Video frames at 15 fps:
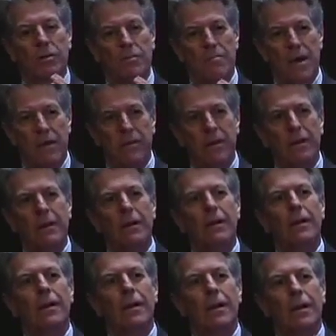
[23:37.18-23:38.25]
mother
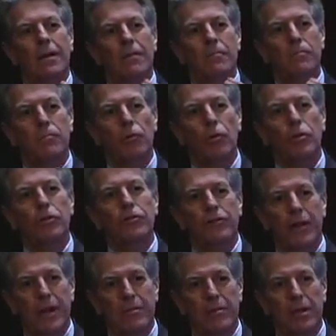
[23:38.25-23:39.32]
brought the
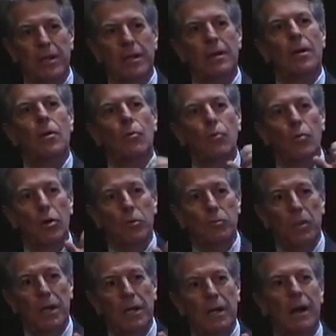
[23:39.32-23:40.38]
family with
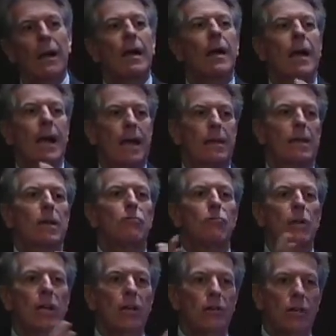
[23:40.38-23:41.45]
Peter and they
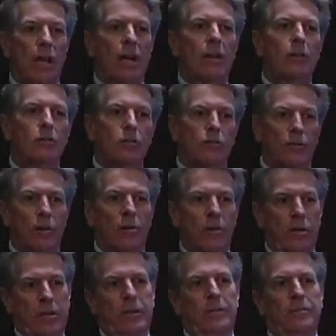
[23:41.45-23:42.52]
relocated to
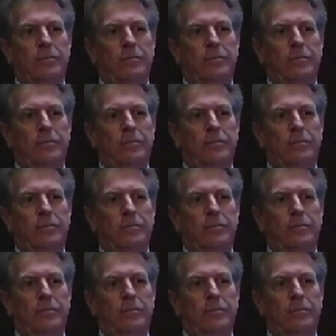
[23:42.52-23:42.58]
Florida.